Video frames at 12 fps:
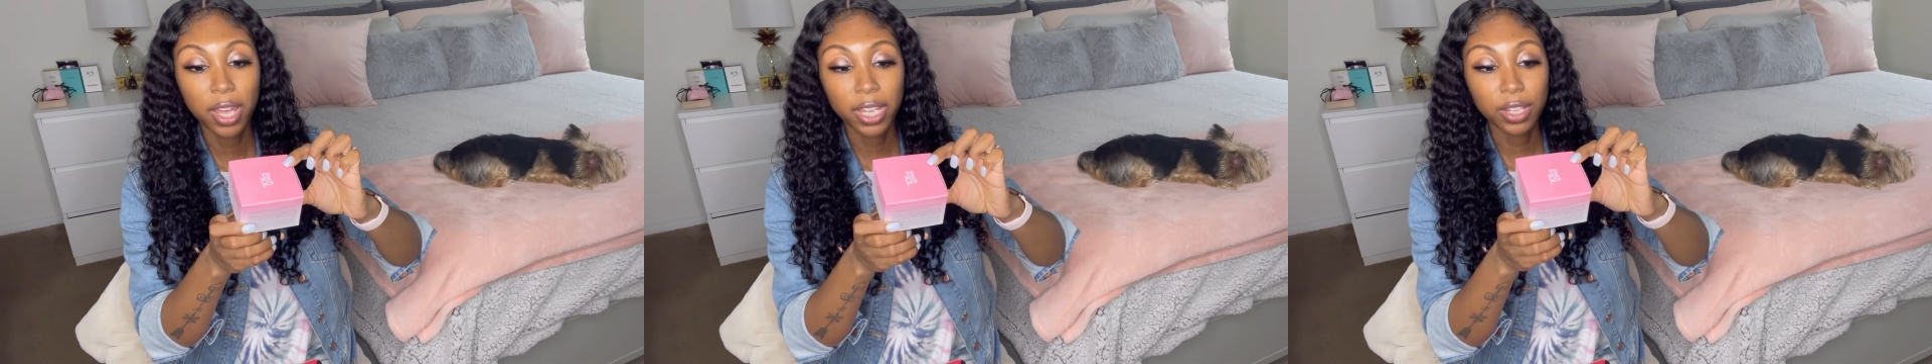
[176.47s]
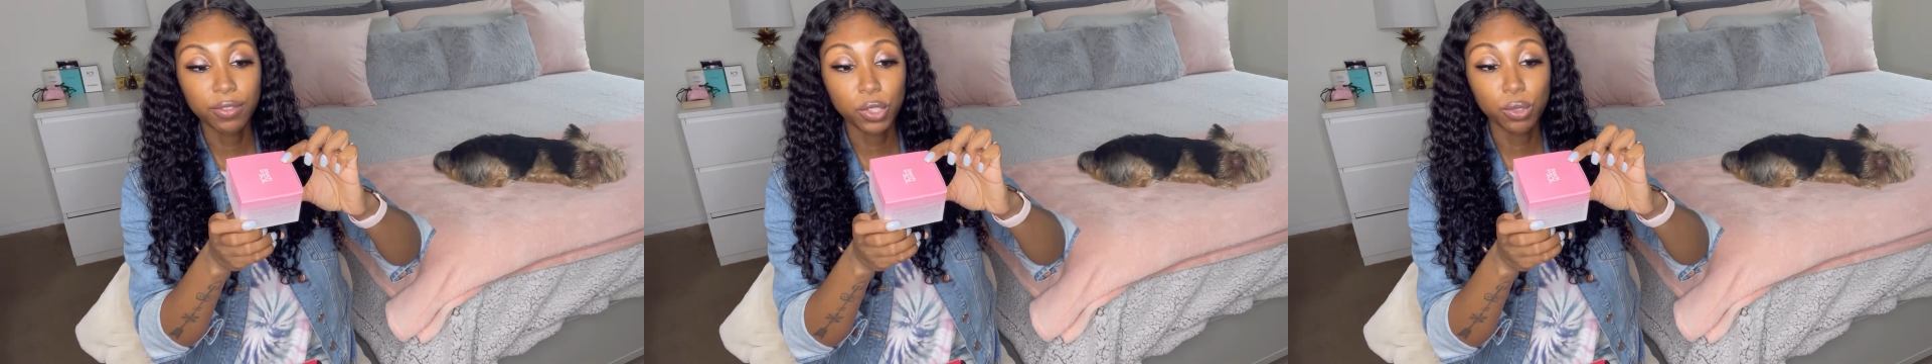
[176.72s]

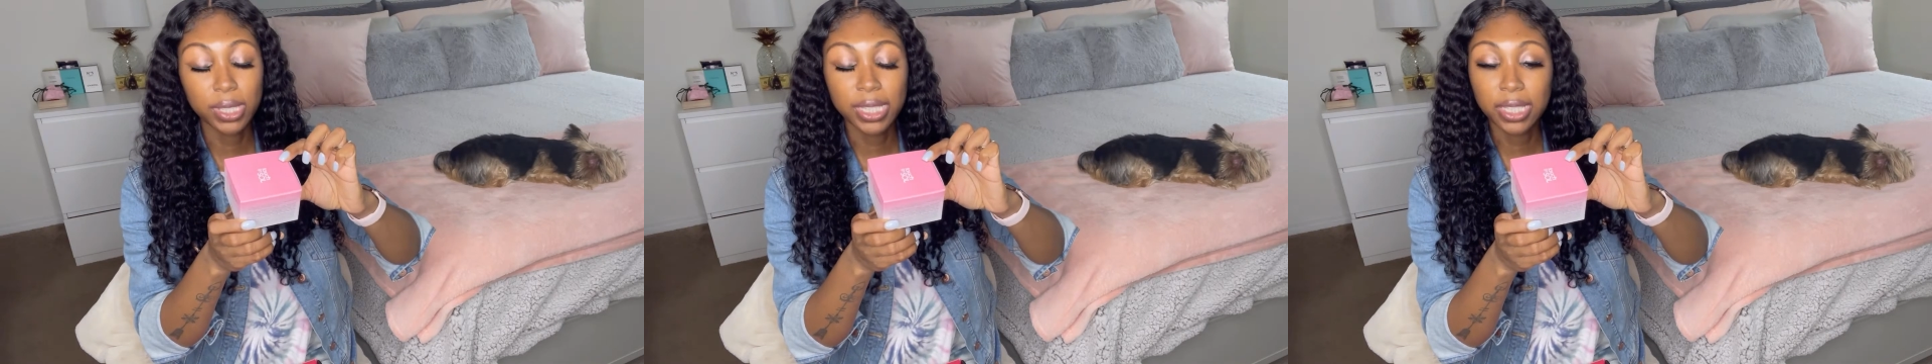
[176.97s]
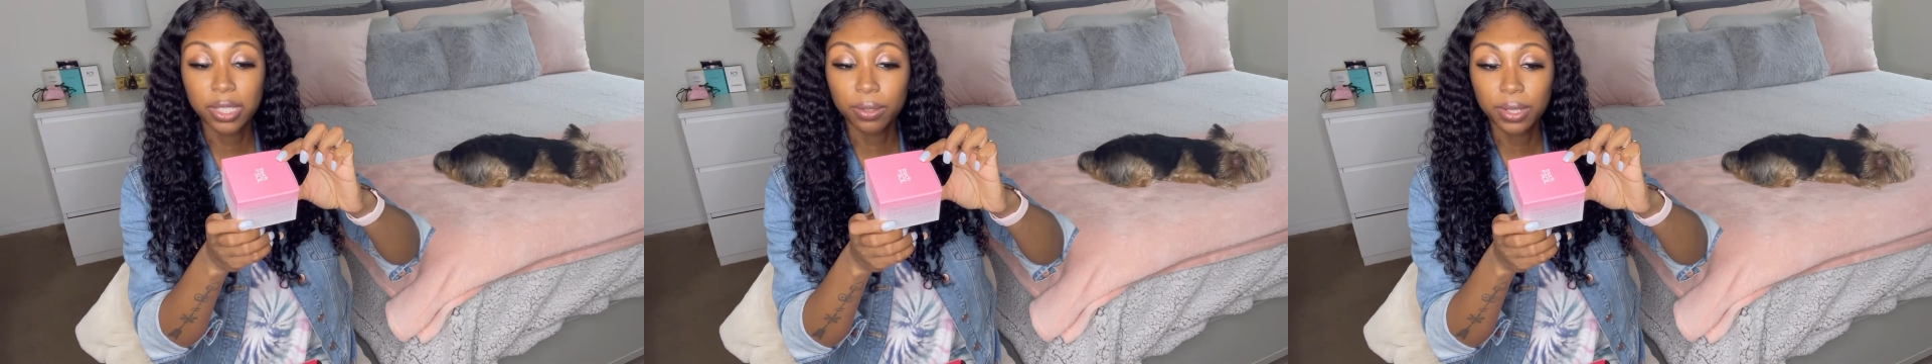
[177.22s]
gives you
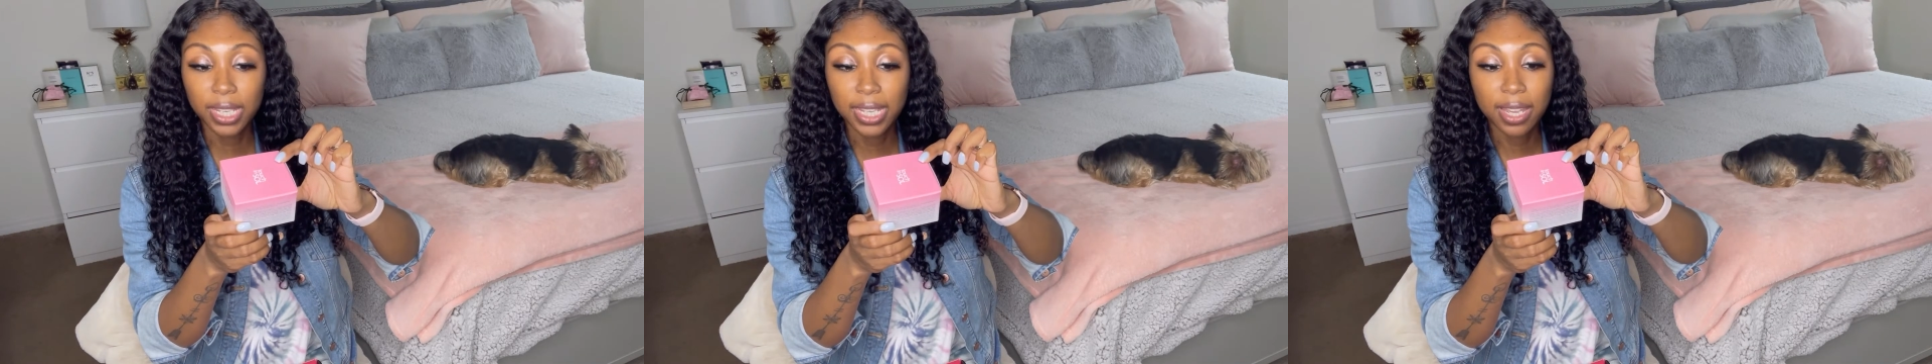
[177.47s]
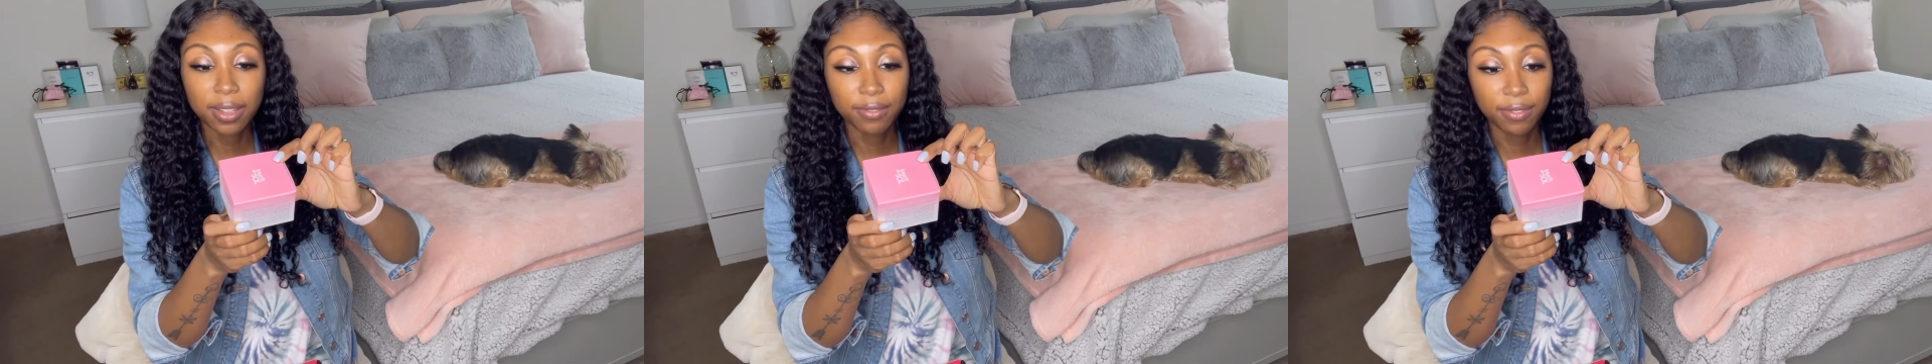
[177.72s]

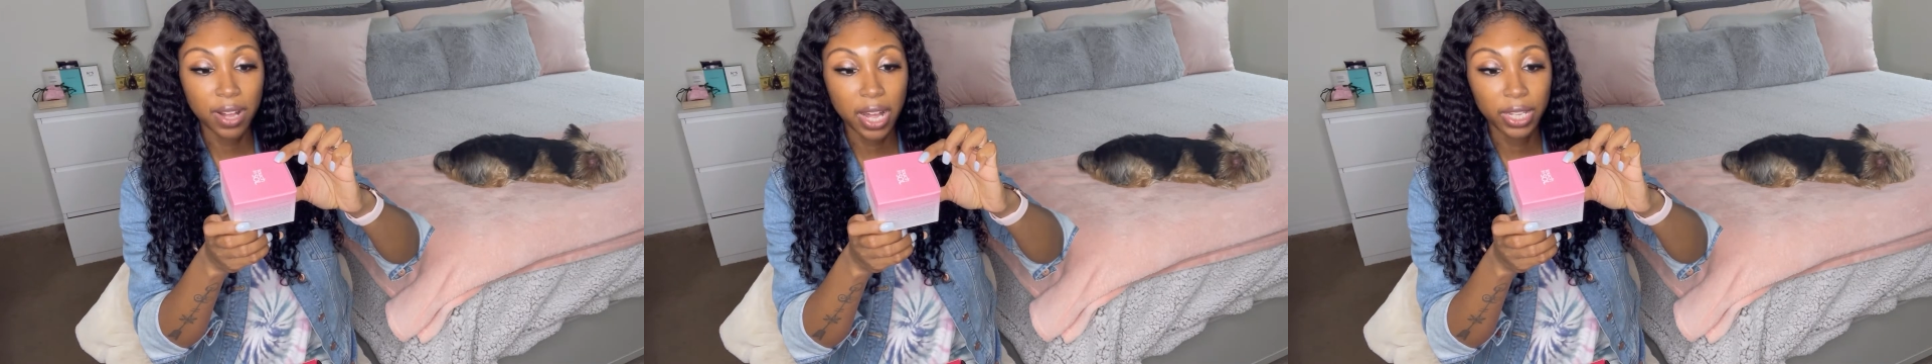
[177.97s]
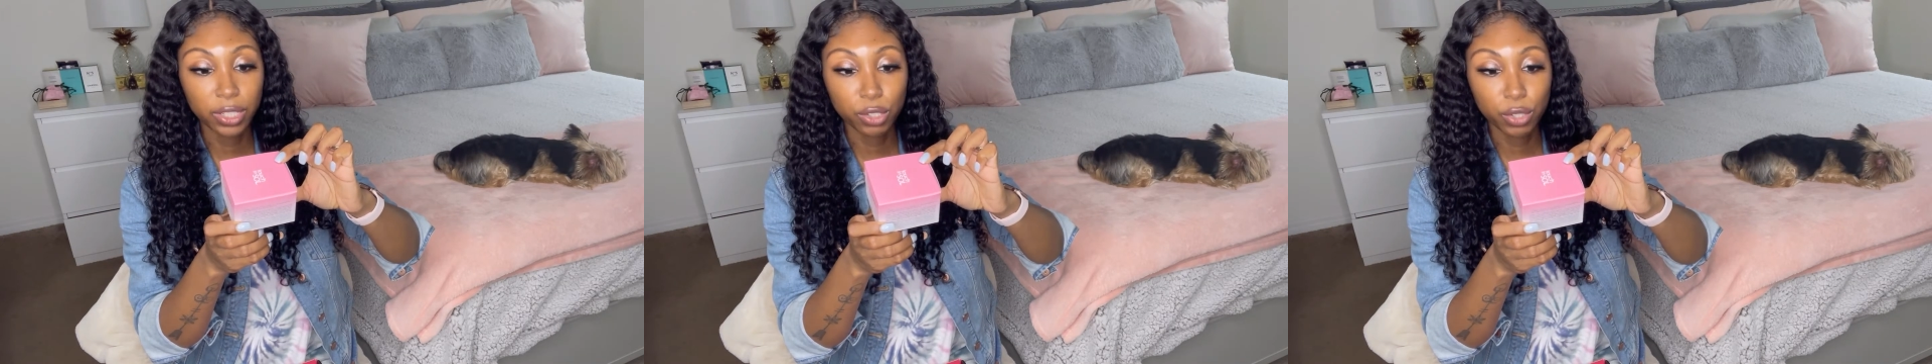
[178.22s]
silky and
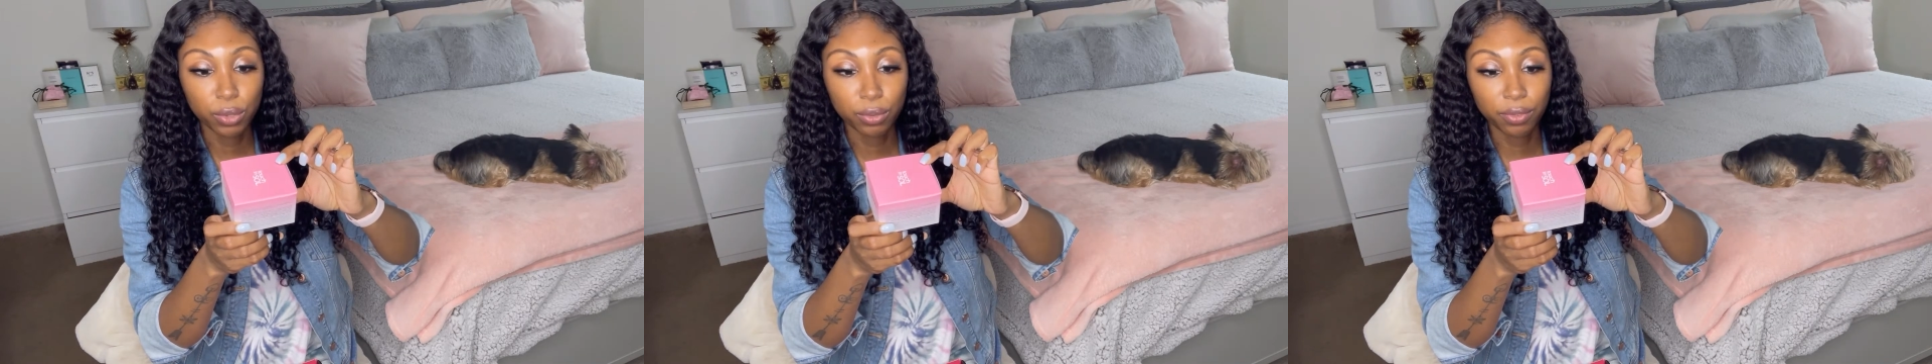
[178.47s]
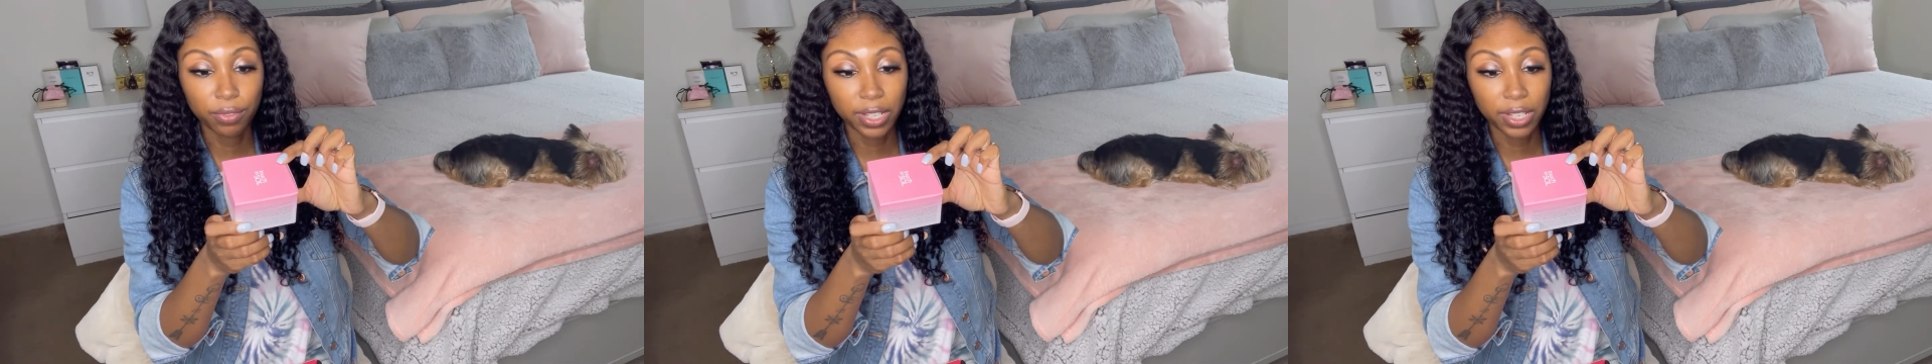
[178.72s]
fine-tuned